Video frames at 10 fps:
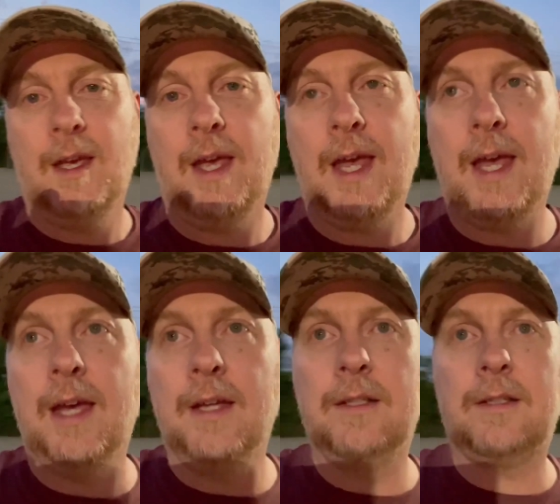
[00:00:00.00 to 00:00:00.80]

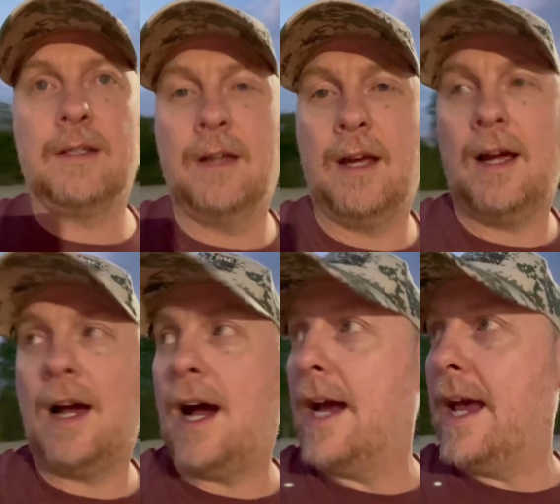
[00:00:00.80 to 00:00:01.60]
and
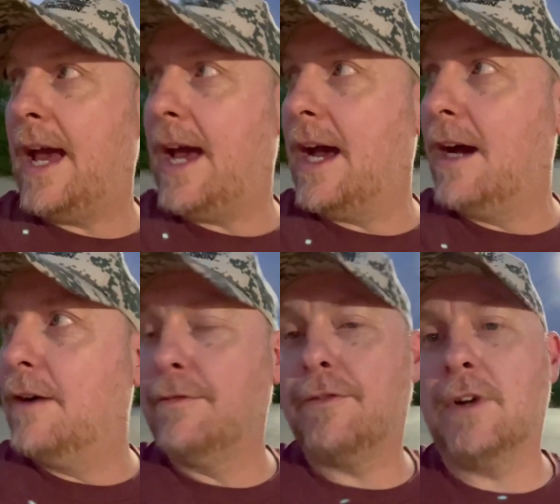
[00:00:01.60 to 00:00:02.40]
I
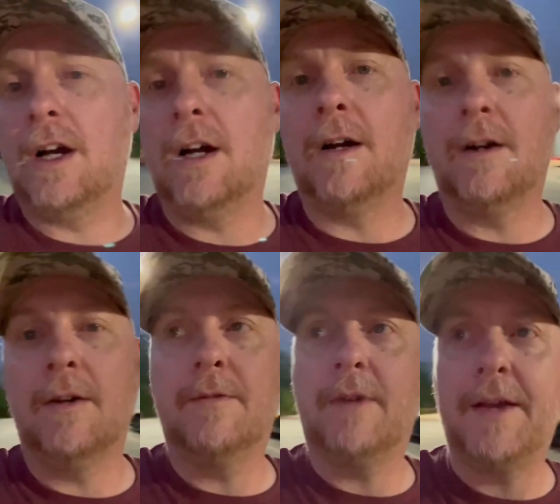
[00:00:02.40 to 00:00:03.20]
have,
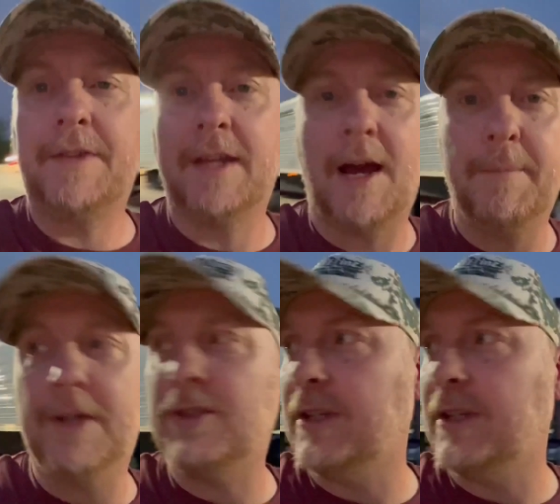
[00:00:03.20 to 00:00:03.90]
uh, I think I mentioned